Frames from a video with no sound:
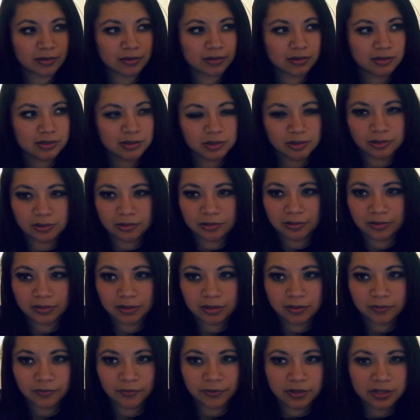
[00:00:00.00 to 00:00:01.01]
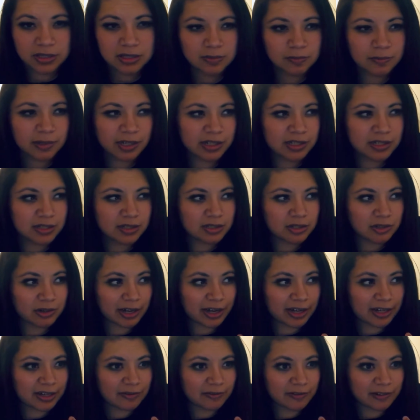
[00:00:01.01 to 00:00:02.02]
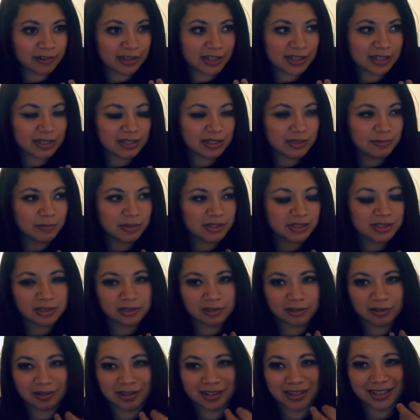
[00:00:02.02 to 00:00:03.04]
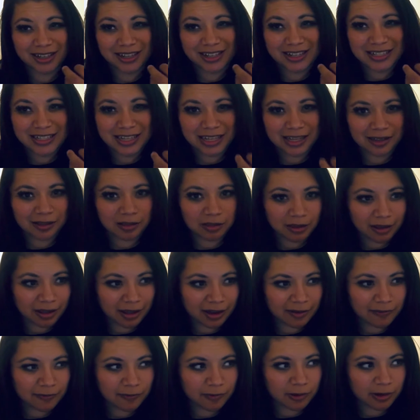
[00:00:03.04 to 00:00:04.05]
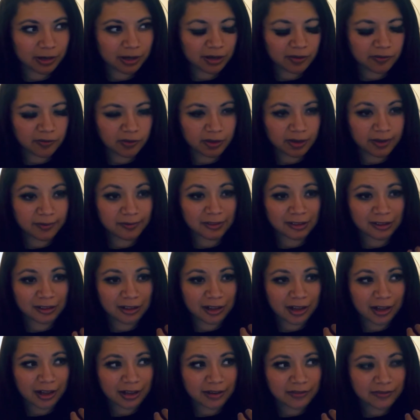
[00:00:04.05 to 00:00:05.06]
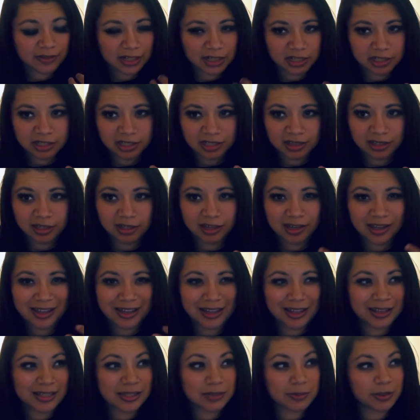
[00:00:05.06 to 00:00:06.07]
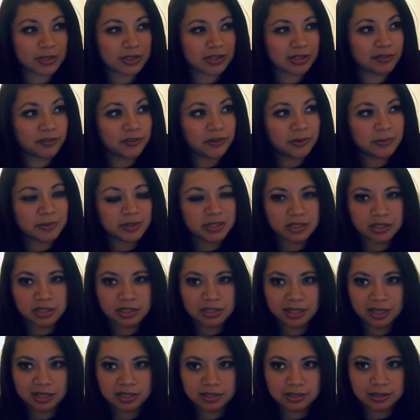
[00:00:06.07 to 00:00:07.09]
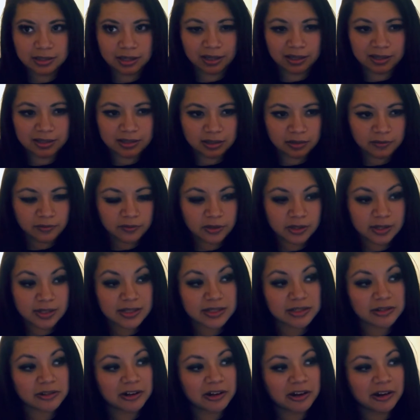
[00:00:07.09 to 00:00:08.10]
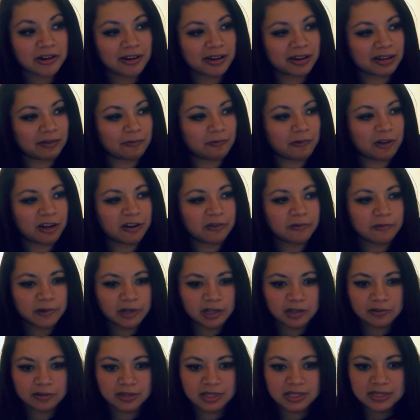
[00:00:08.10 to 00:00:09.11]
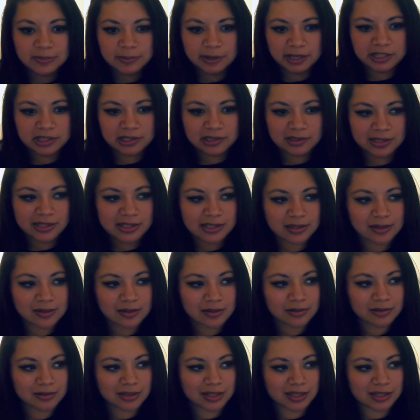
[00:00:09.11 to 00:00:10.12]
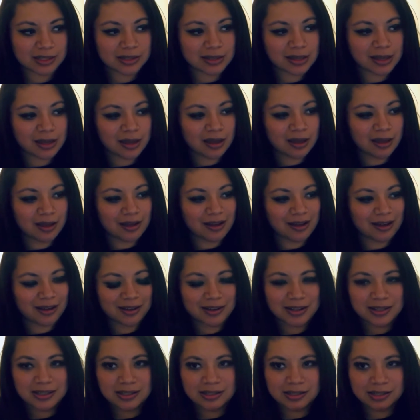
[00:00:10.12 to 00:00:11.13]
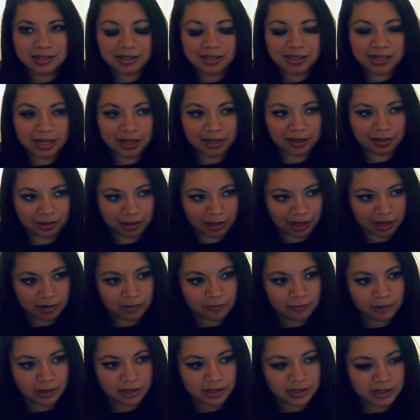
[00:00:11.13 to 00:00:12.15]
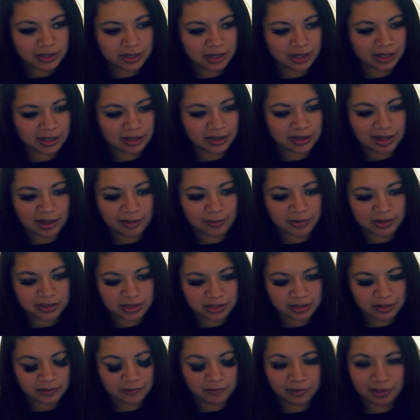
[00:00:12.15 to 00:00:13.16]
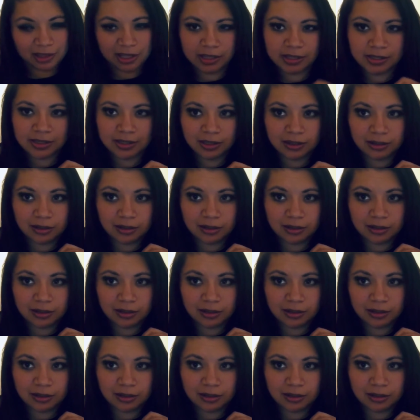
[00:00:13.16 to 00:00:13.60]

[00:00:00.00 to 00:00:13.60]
So the first way to try to release this muscle, and it can take a lot of work if you have a lot of tension there, especially if you're a musician that has cervical dystonia, you're gonna wanna work with a specialist to do this, because it's gonna take a lot of work to get that muscle to release